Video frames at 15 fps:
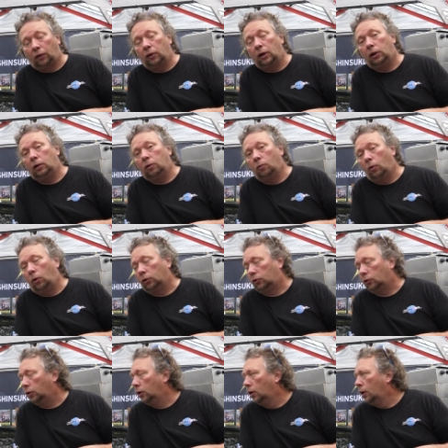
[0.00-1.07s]
green
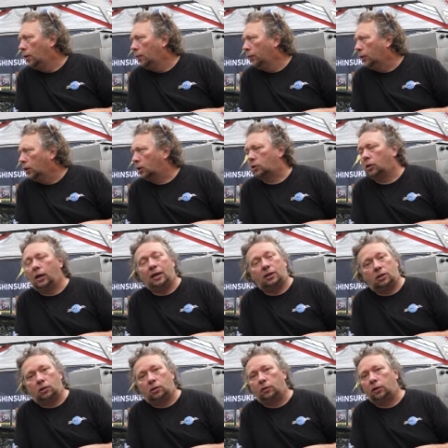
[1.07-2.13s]
water. There's less
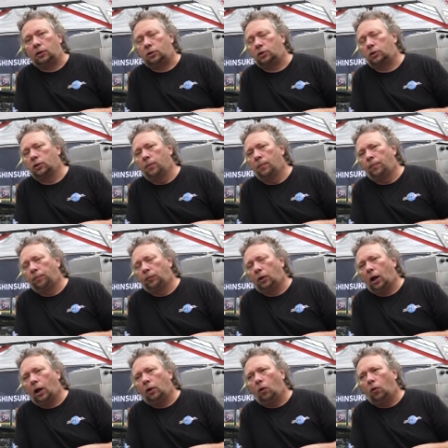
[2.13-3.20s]
stress.
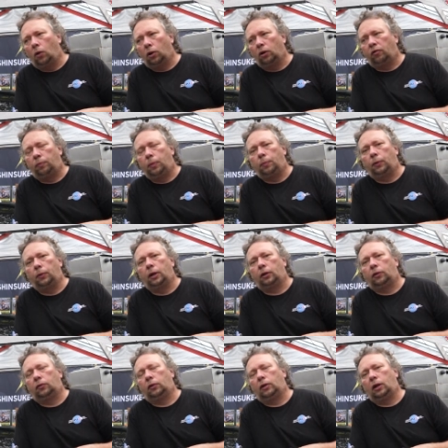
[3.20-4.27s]
I know a lot of people
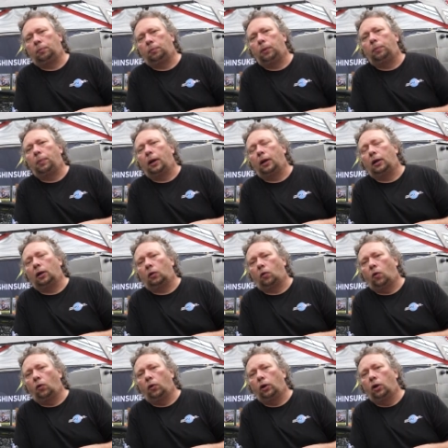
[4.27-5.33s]
that, that prepare their
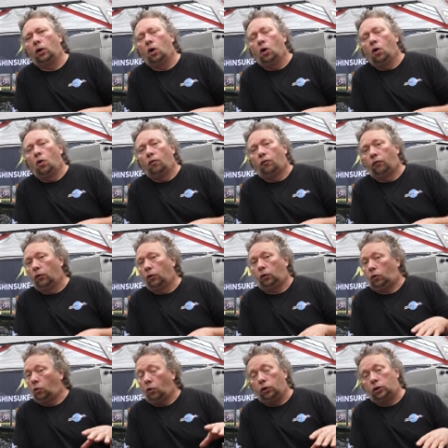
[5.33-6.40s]
koi for
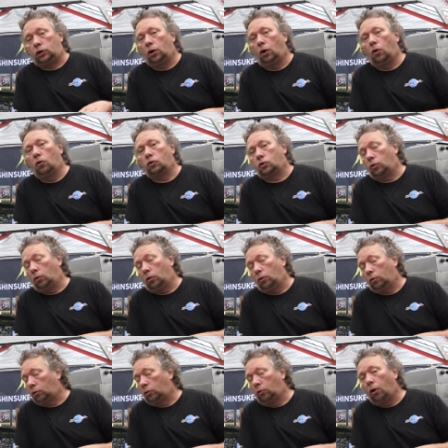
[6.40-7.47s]
koi shows
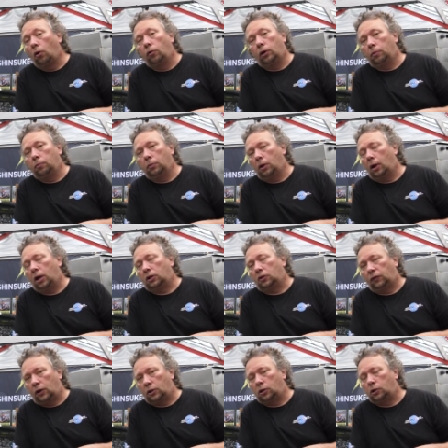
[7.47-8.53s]
or grow them as
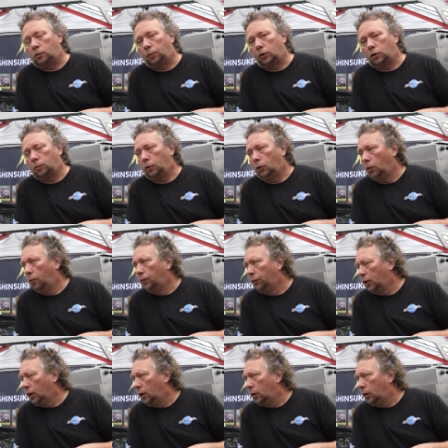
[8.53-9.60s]
fast as possible.
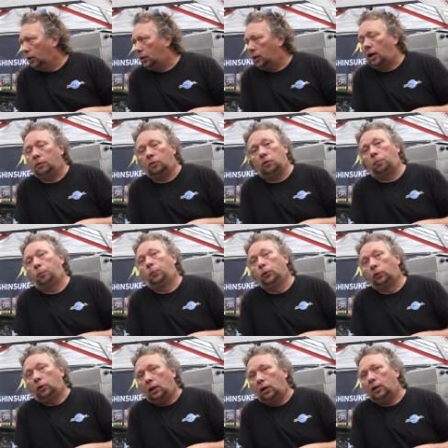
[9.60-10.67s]
Yeah,
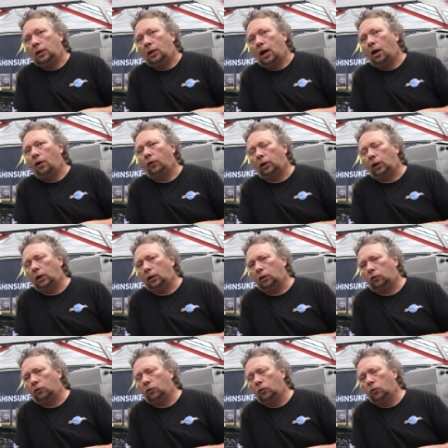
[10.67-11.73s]
put in algae
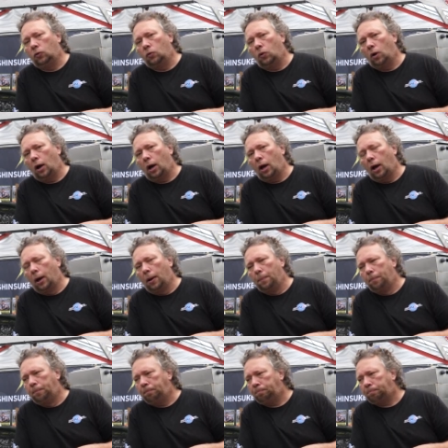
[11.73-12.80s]
to um,